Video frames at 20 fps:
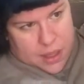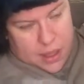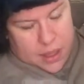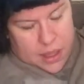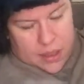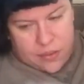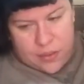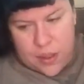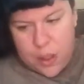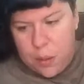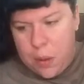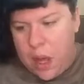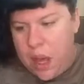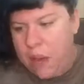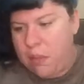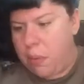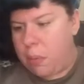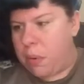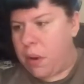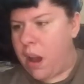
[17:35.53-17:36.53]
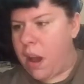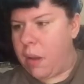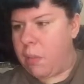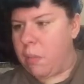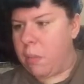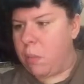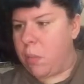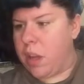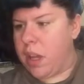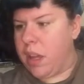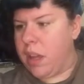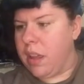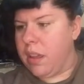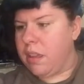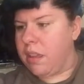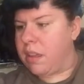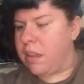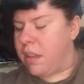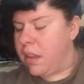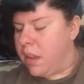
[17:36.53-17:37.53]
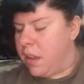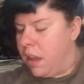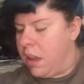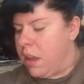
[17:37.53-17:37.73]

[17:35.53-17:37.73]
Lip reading: If you have a problem with